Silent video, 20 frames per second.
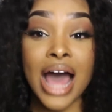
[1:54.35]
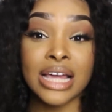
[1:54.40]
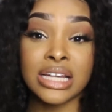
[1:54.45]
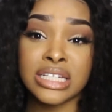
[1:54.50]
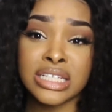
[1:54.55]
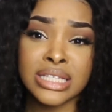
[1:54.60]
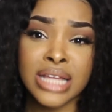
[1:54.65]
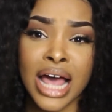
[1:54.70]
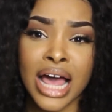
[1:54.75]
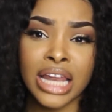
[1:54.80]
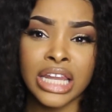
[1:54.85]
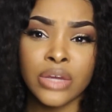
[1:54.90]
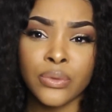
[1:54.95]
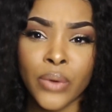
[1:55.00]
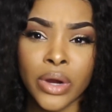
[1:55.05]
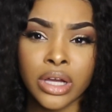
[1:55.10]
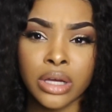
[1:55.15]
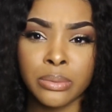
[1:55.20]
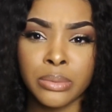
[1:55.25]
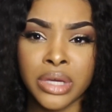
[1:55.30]
I just highly
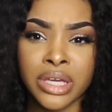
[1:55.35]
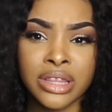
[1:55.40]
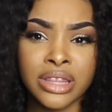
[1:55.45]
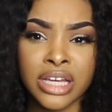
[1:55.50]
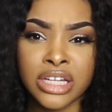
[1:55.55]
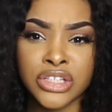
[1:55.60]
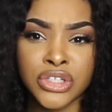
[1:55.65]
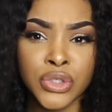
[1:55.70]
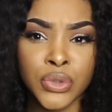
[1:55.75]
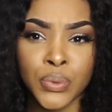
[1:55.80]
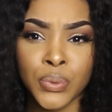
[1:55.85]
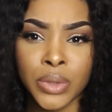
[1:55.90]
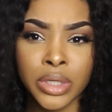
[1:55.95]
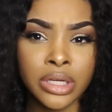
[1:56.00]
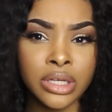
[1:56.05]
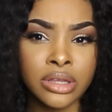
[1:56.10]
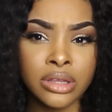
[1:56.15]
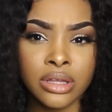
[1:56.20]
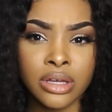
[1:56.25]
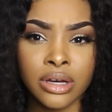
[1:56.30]
recommend that you
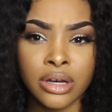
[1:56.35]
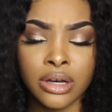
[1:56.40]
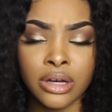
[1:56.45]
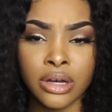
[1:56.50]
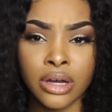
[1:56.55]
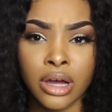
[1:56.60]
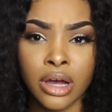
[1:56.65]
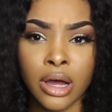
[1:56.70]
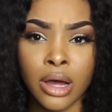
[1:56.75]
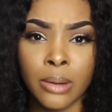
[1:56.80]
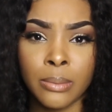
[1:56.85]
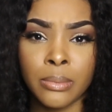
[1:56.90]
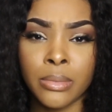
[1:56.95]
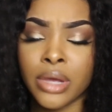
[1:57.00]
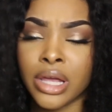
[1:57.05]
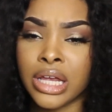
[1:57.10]
read the